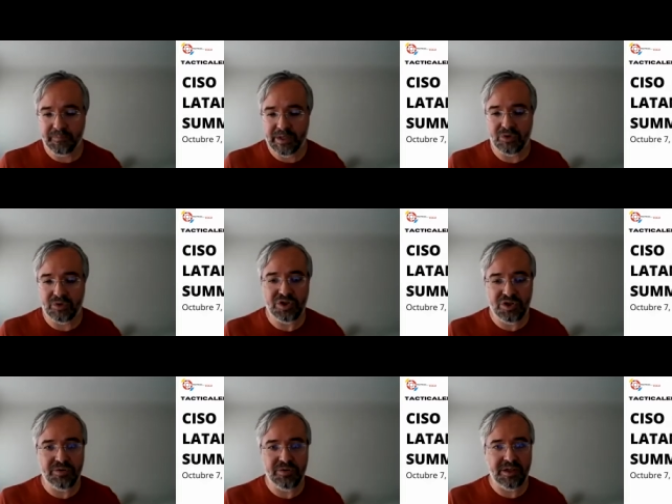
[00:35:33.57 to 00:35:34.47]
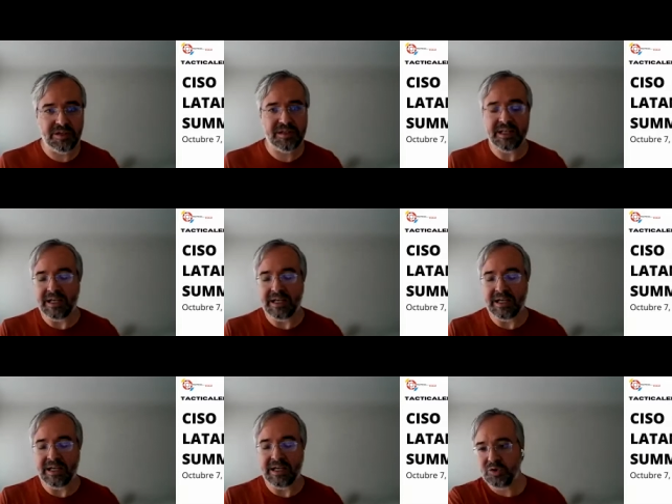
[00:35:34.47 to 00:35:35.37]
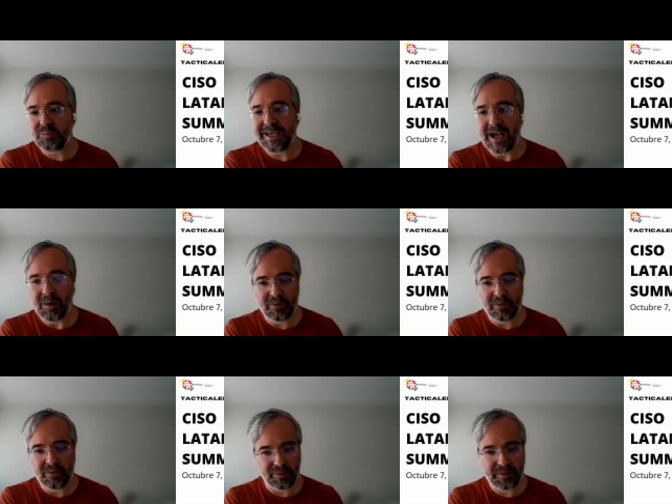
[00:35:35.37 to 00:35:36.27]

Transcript: so there's two things that I believe could be helpful for